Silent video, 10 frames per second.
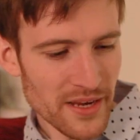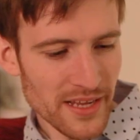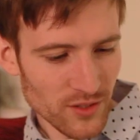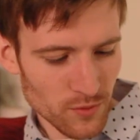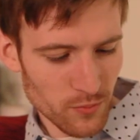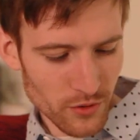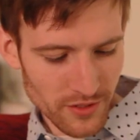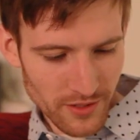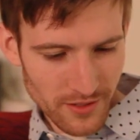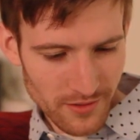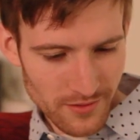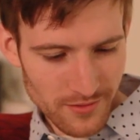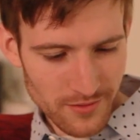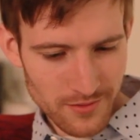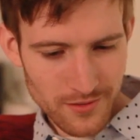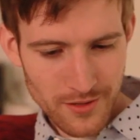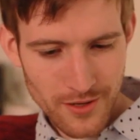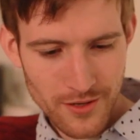next book is